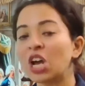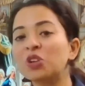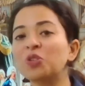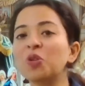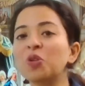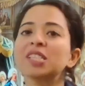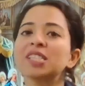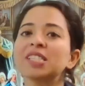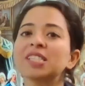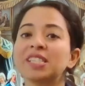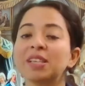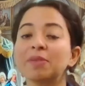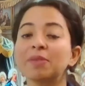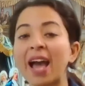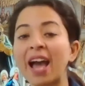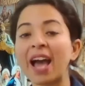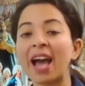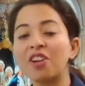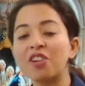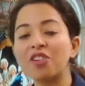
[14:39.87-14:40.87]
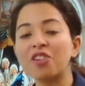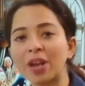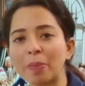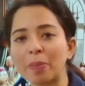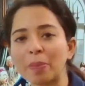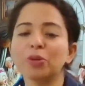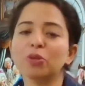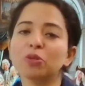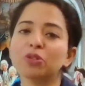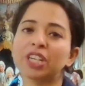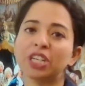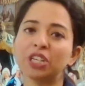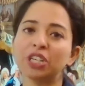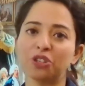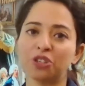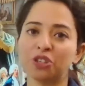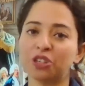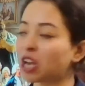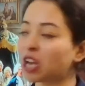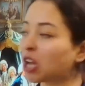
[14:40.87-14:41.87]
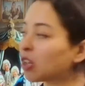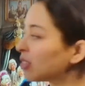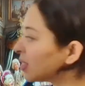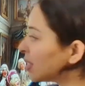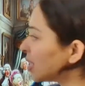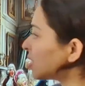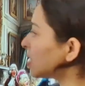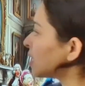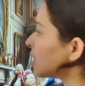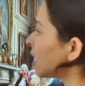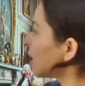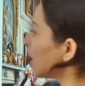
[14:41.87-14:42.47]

gossip and reputation. Now this